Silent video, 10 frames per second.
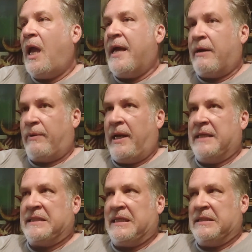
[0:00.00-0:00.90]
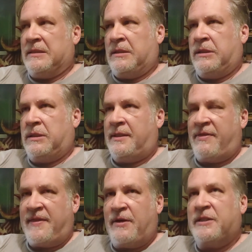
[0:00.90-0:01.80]
And I realized, the
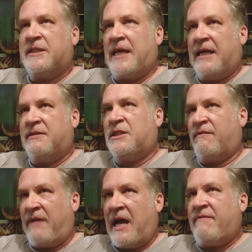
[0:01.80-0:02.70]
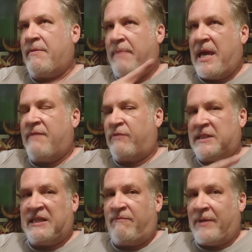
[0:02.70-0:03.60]
theater's kind of surviving, paying for
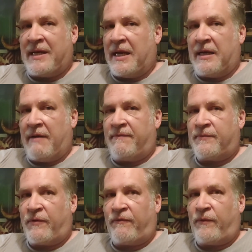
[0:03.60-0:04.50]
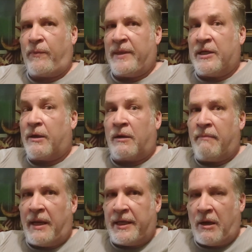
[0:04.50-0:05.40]
itself, but not enough for me to earn
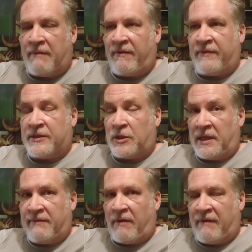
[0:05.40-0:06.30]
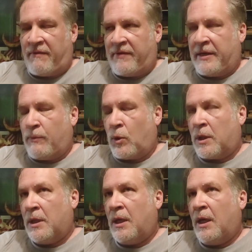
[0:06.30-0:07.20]
money off of it, to live off of
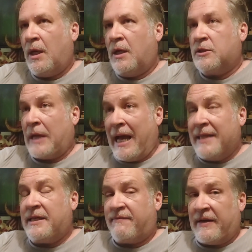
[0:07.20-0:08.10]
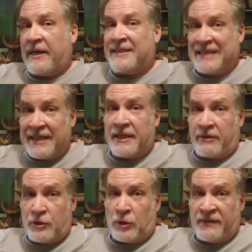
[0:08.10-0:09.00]
anymore. So I need to find a
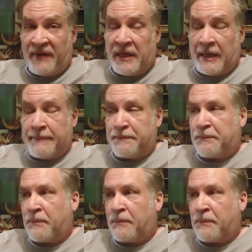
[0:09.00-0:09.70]
secondary source of income.